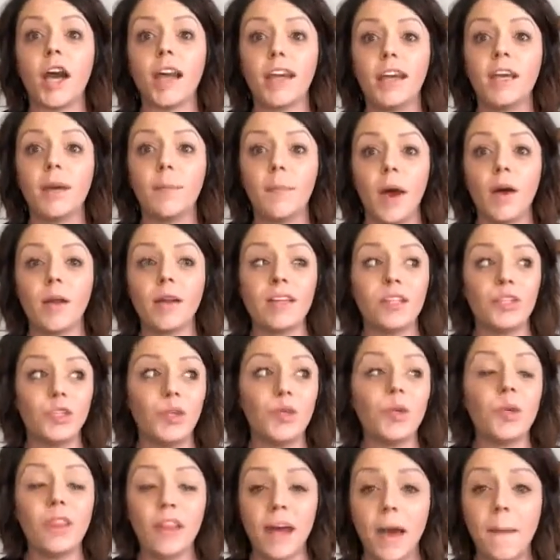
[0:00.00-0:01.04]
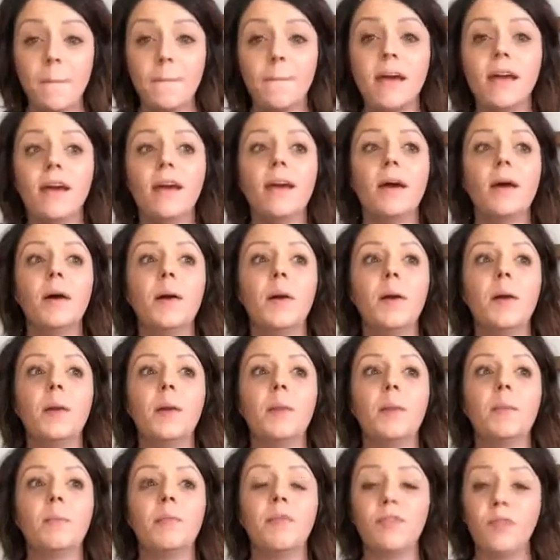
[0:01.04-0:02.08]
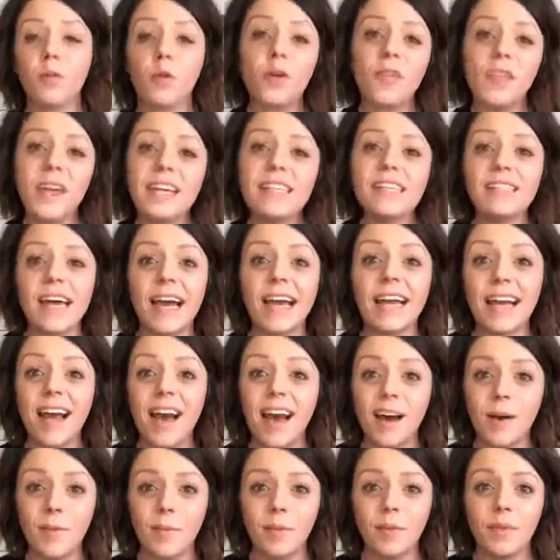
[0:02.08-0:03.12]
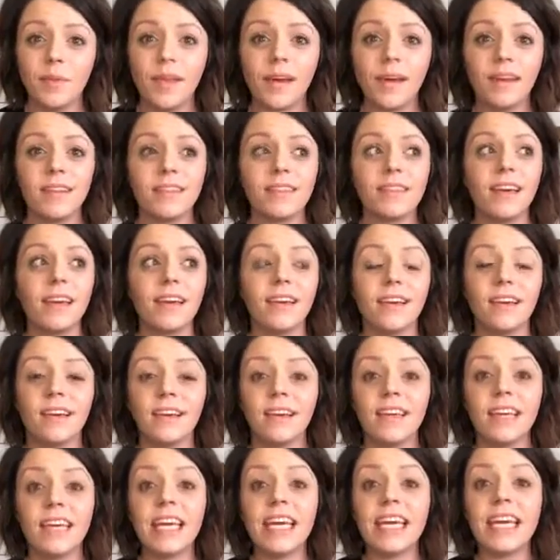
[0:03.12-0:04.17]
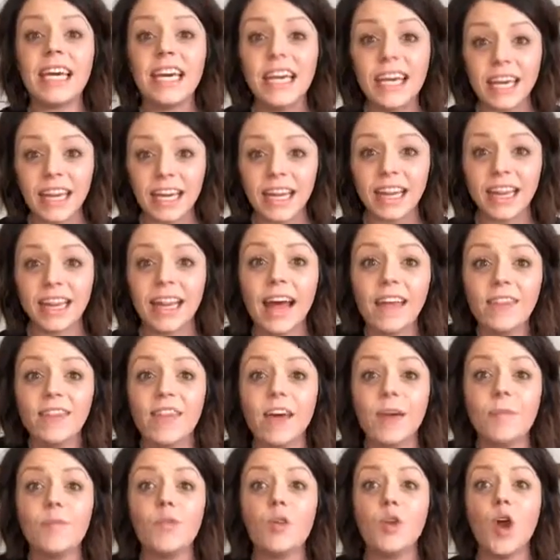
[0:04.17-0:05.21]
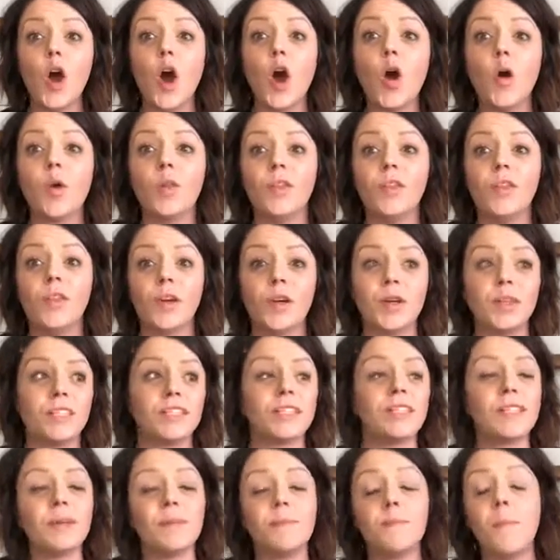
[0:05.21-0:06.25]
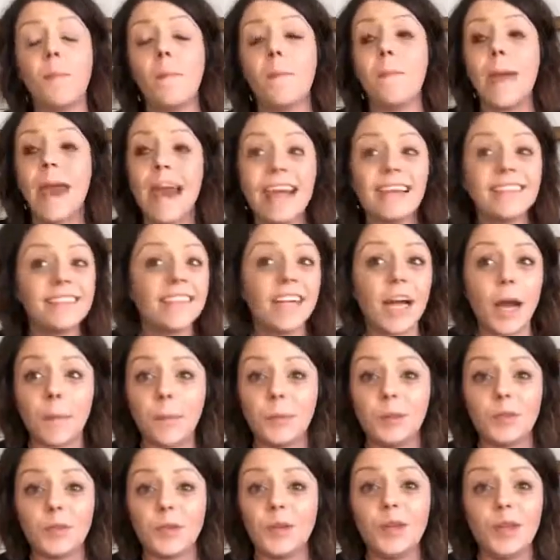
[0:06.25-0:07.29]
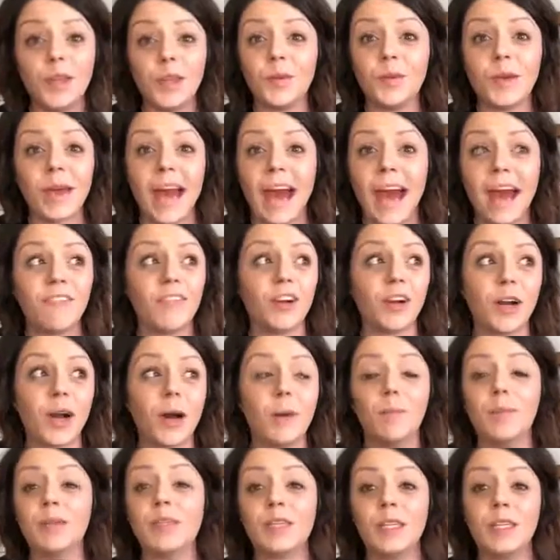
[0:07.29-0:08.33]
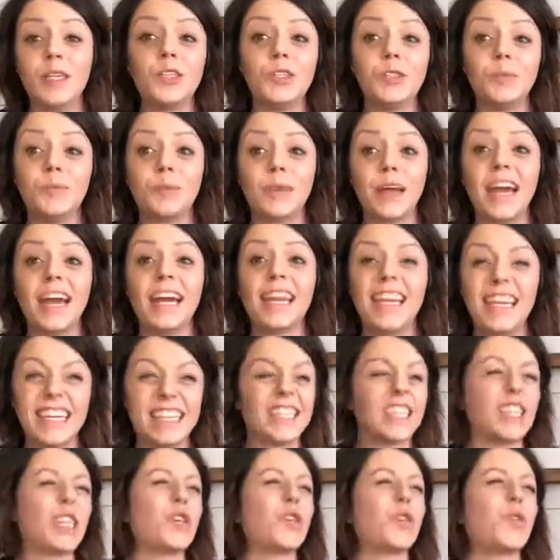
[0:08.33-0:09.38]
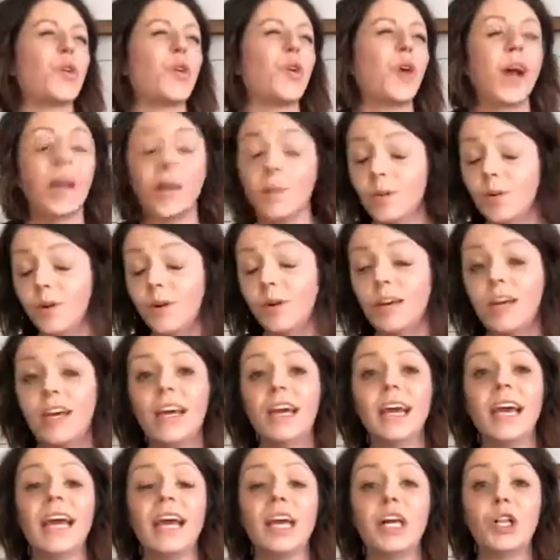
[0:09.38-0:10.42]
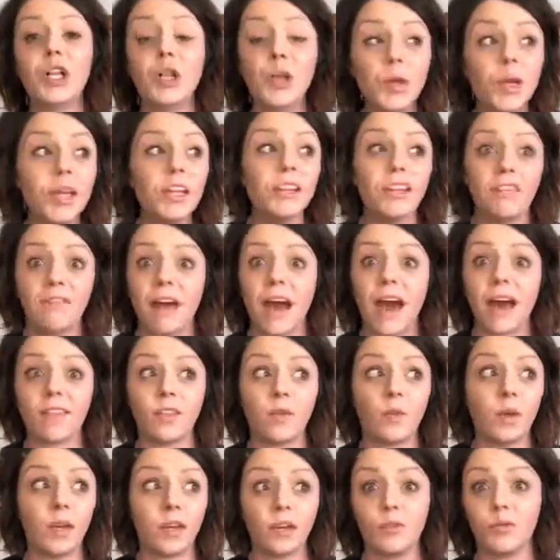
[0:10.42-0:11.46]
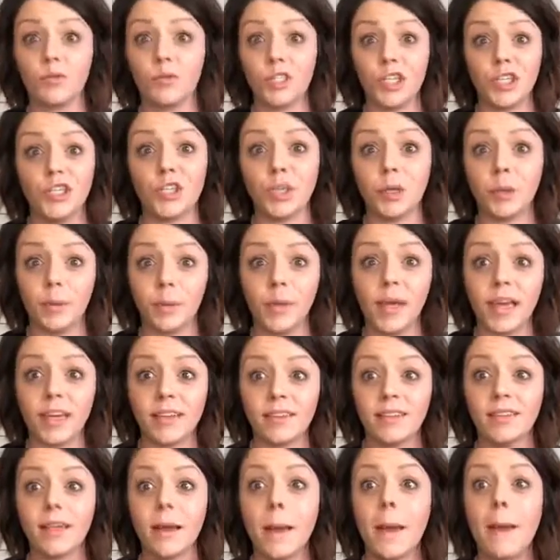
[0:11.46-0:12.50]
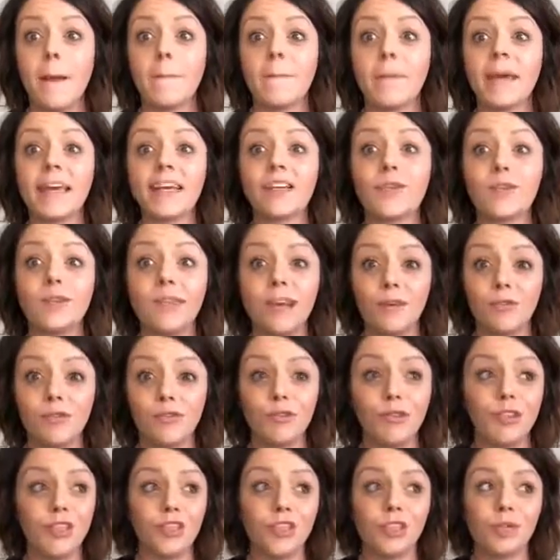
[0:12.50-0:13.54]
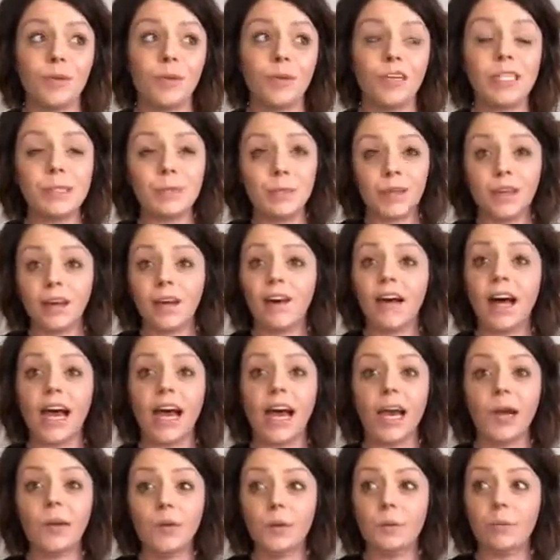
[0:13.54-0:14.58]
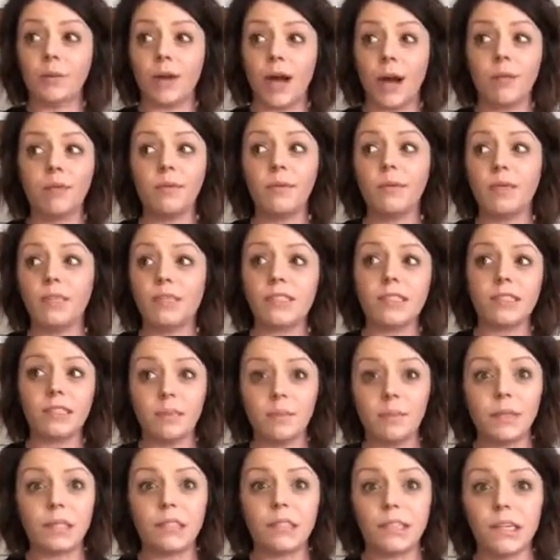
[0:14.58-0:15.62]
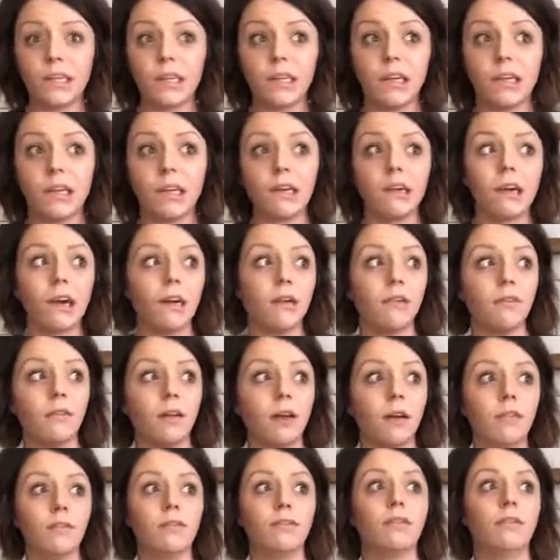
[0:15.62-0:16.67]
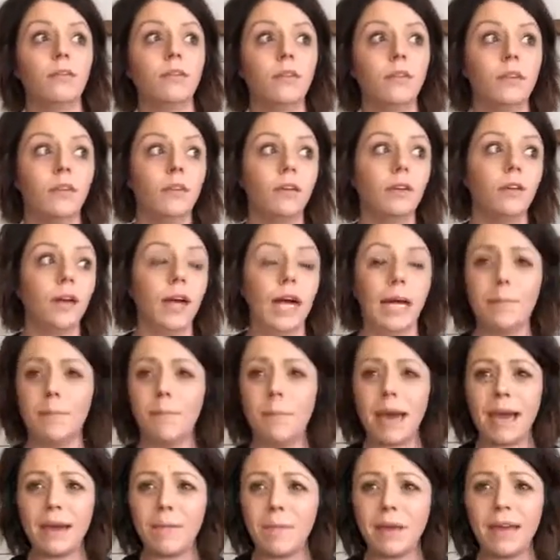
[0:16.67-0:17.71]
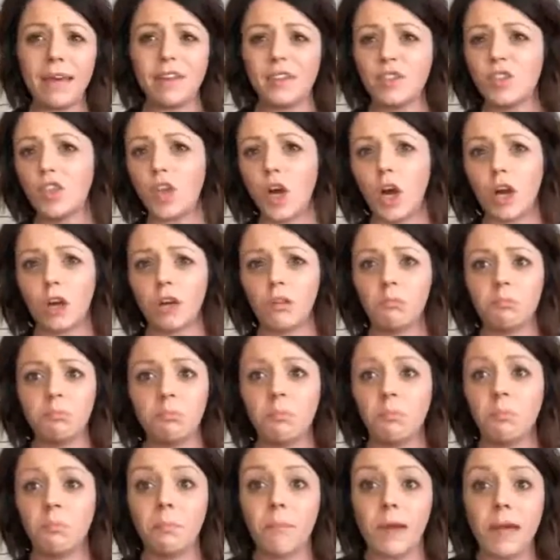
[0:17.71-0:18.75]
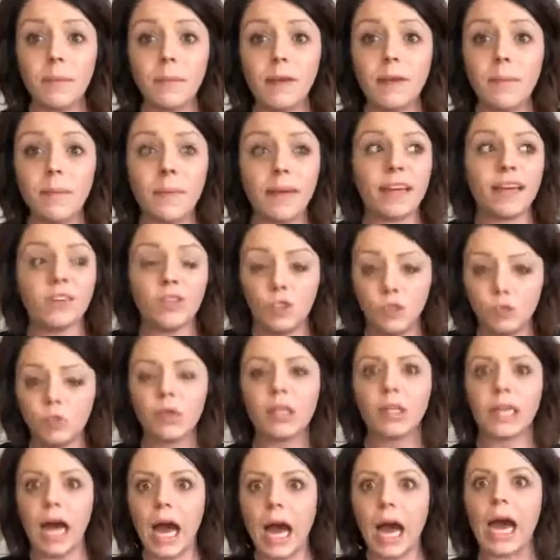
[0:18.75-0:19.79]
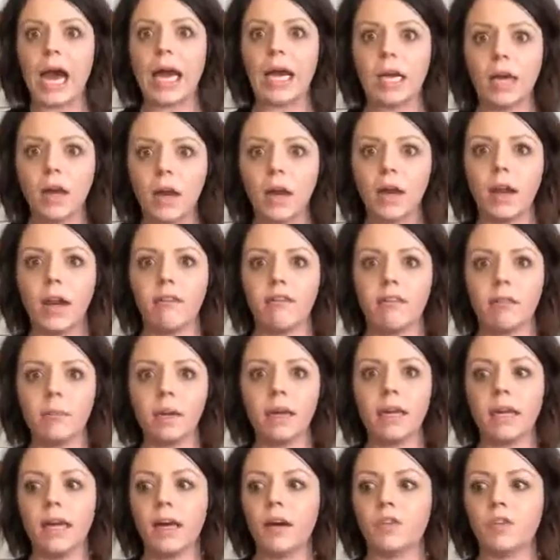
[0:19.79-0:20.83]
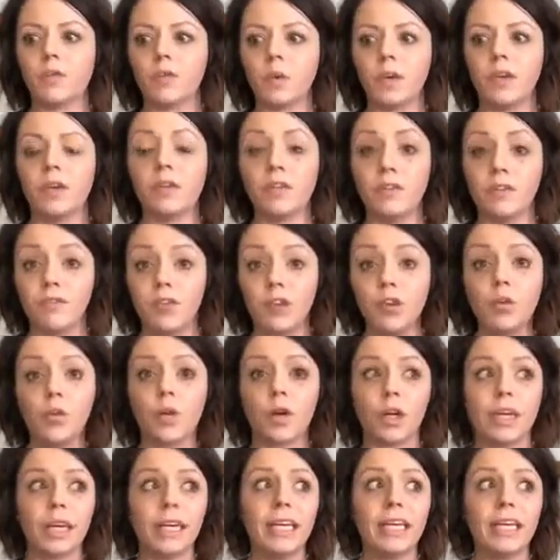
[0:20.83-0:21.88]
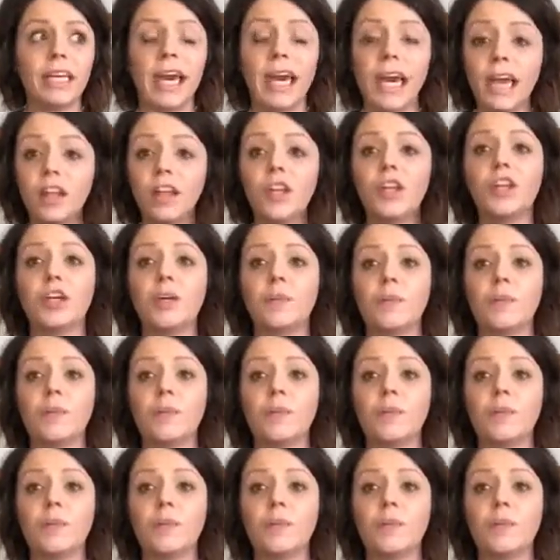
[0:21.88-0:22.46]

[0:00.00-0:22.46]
about it to them before they sign up. That is like key. Let them know that there is this amazing opportunity that we have. Our compensation plan is incredible, including the fact that we can strategically place. Because without strategic placement, y'all, I would probably still be sitting at, I don't know, I might be at Star, maybe, because you rely on everybody else. Whereas if you are killing your